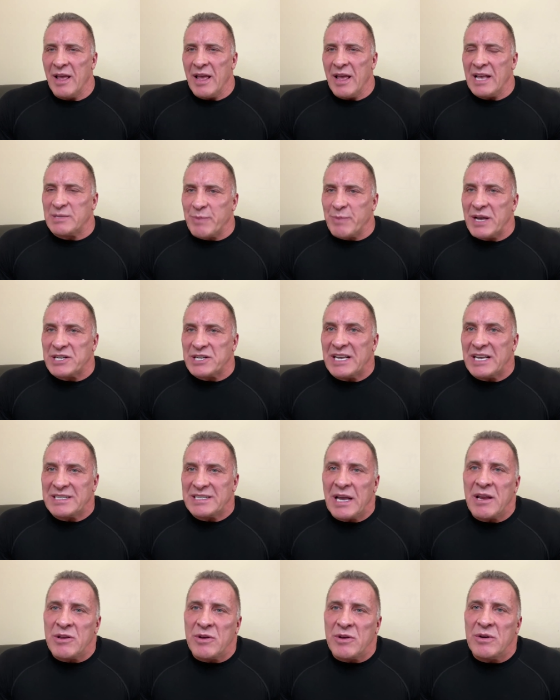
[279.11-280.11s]
Especially as
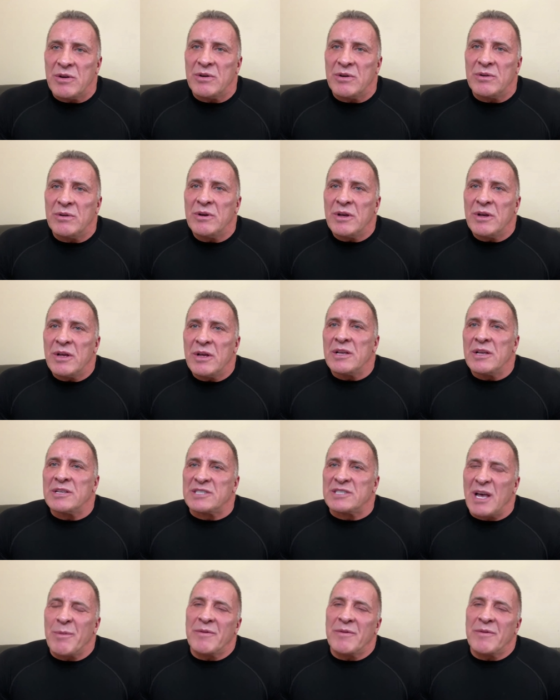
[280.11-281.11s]
I knew
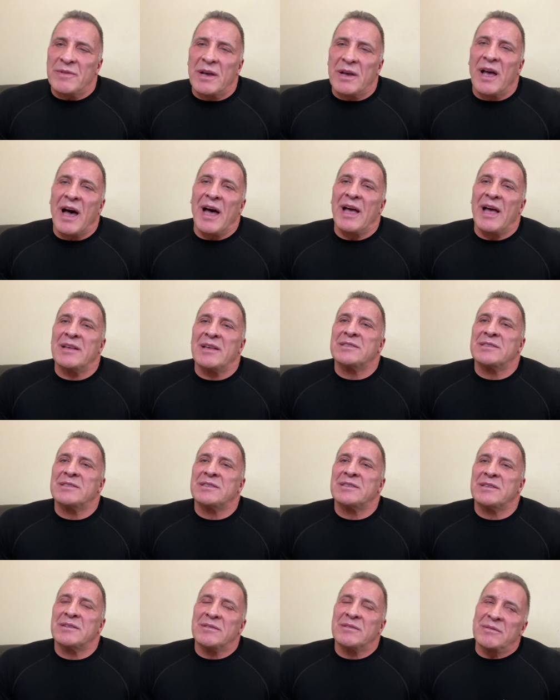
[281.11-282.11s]
some of the
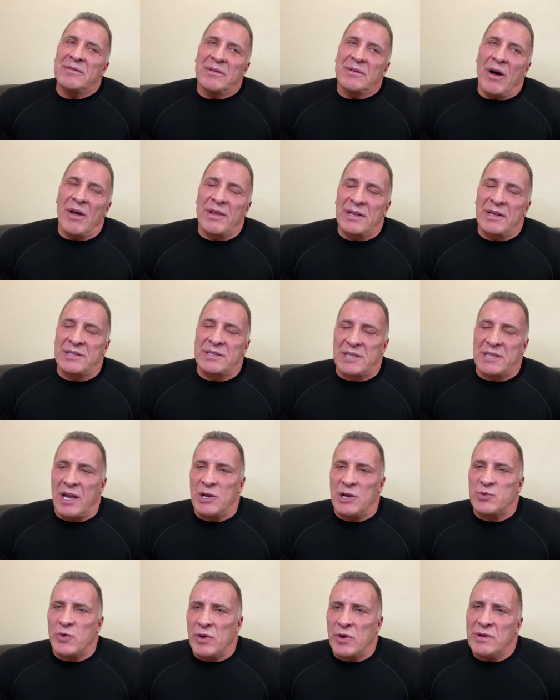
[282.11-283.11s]
guys on the
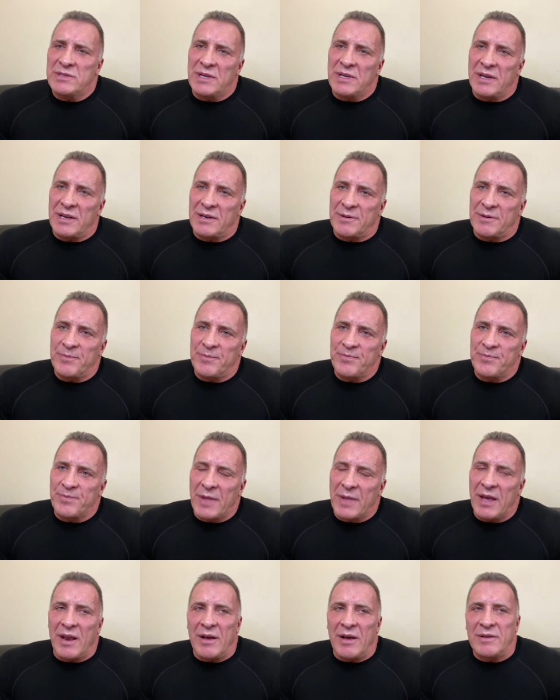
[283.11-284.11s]
stage were using it.
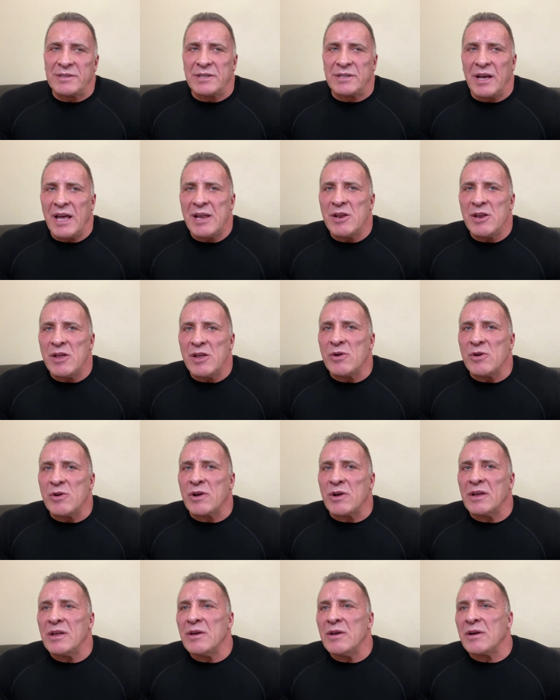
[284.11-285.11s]
Mm-hmm. You know, so, and you
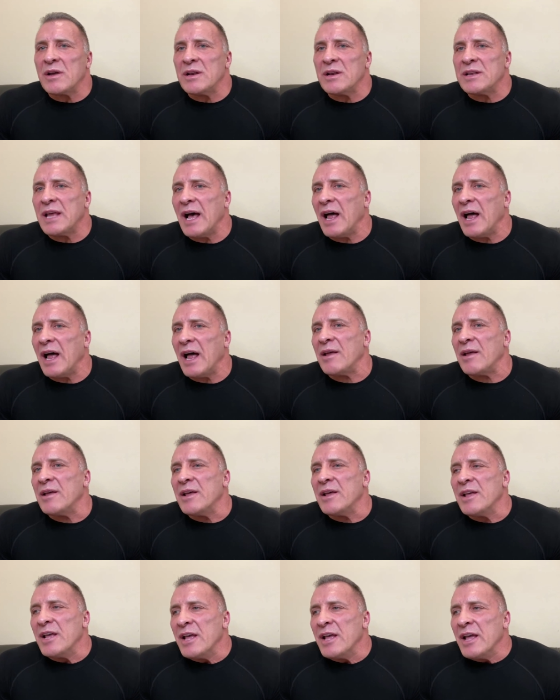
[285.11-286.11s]
can you can tell
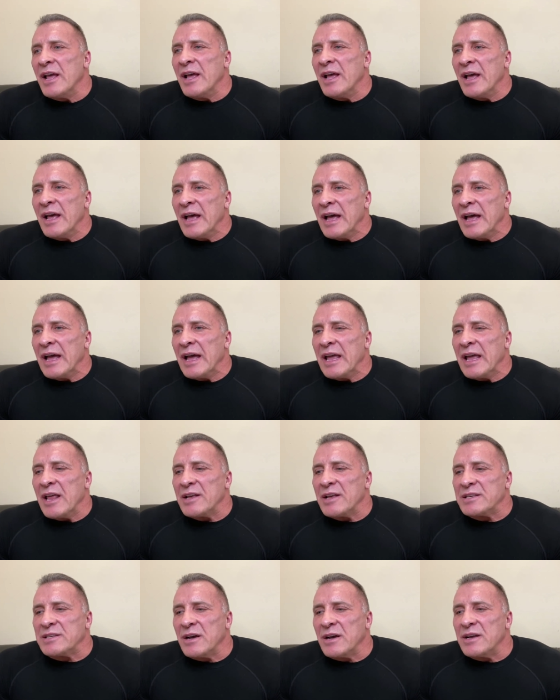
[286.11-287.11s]
you
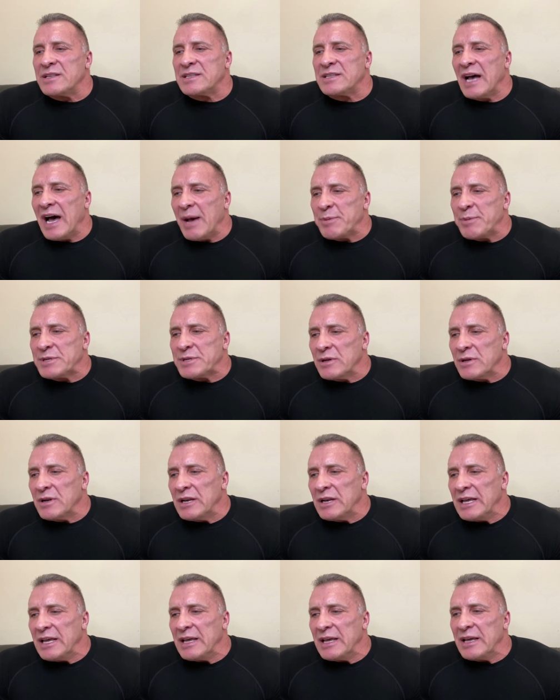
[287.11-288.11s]
know, so it's
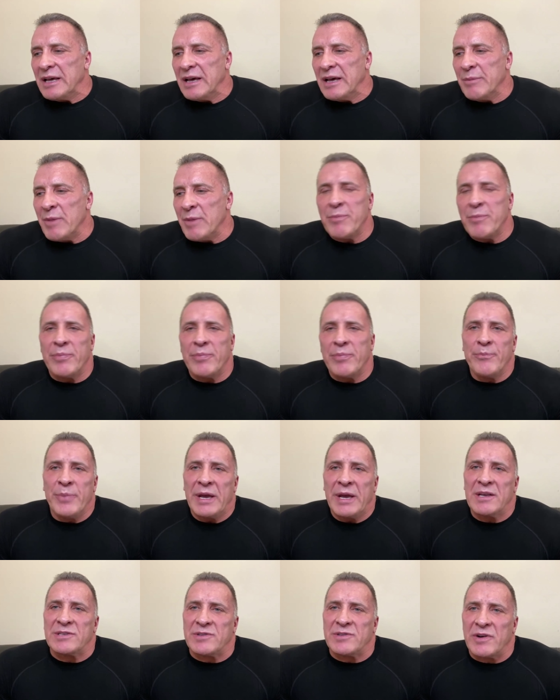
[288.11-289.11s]
absolutely uh, my
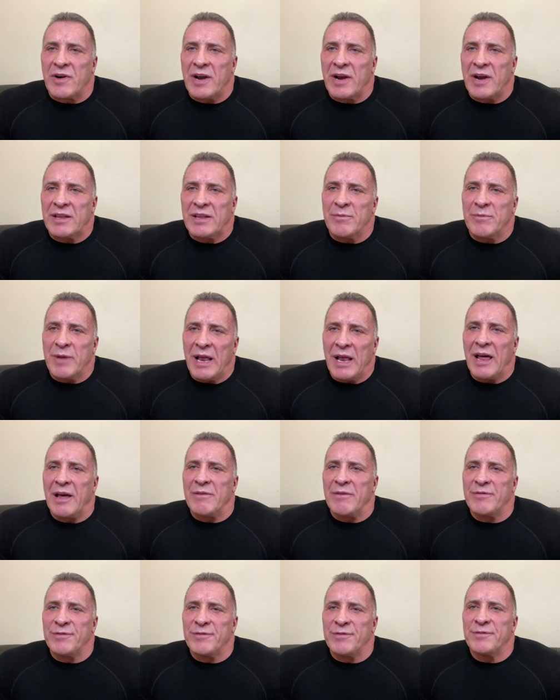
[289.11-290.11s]
biggest regret of my
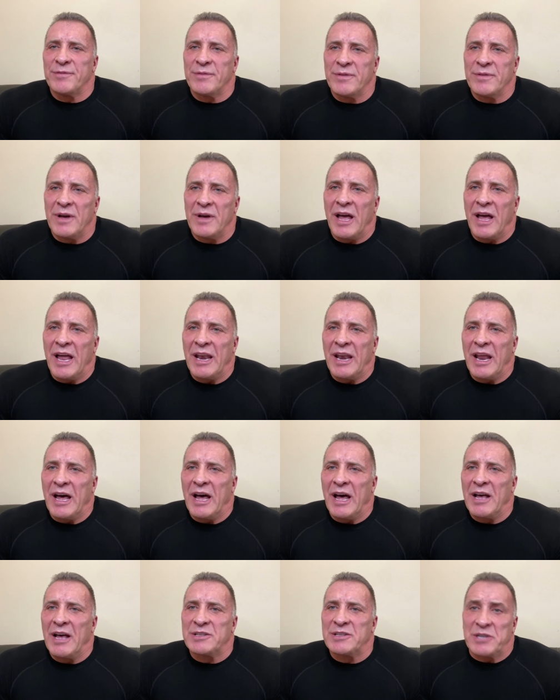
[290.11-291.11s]
life, and
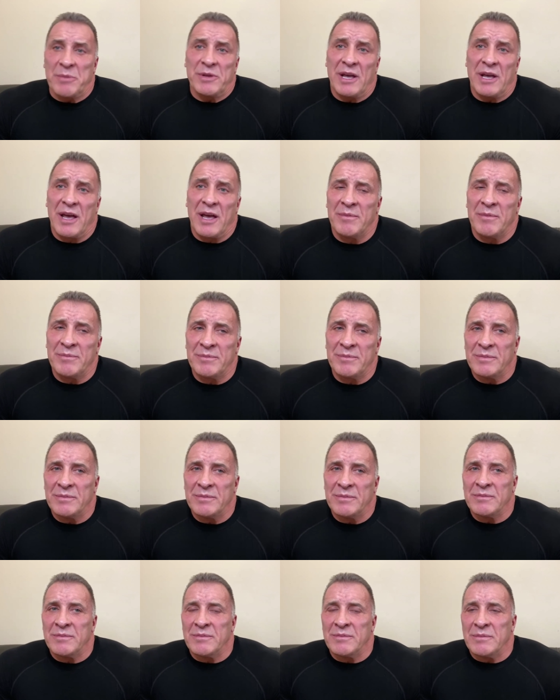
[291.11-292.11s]
uh, it's something I'm
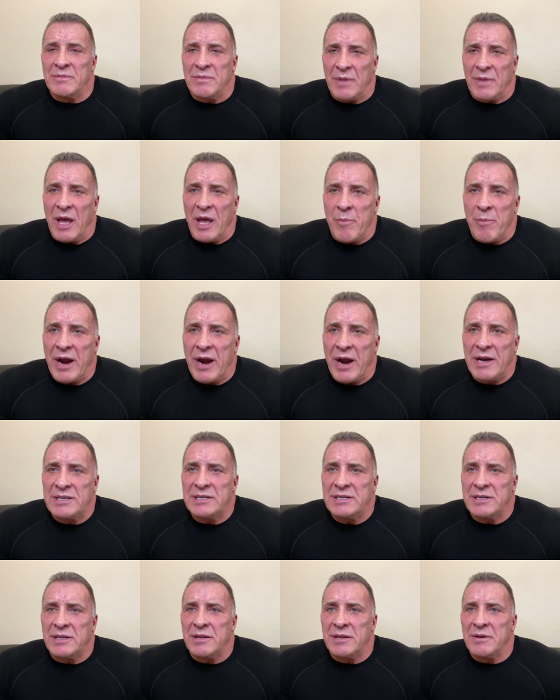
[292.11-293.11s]

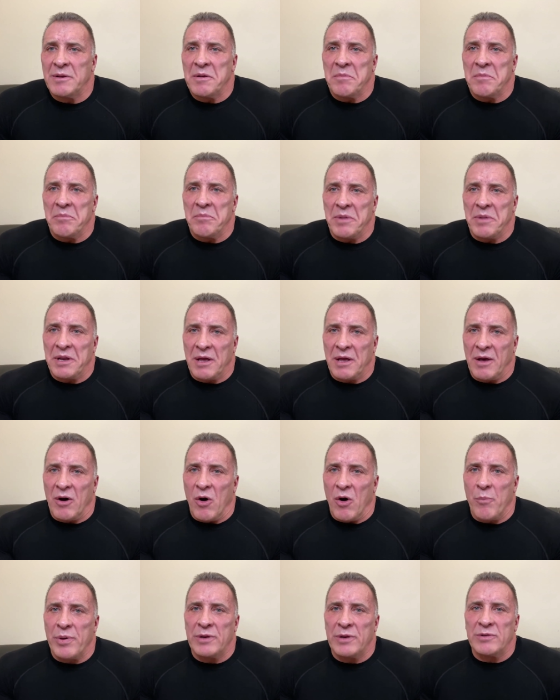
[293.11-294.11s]
embarrassed but
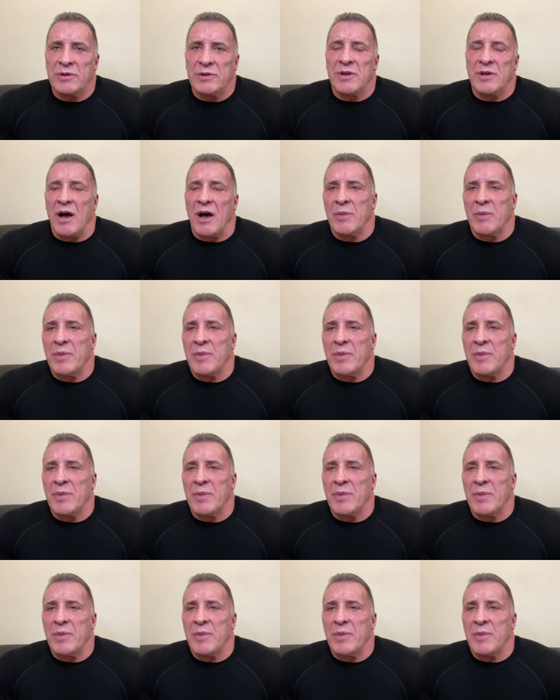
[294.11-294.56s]
open to talk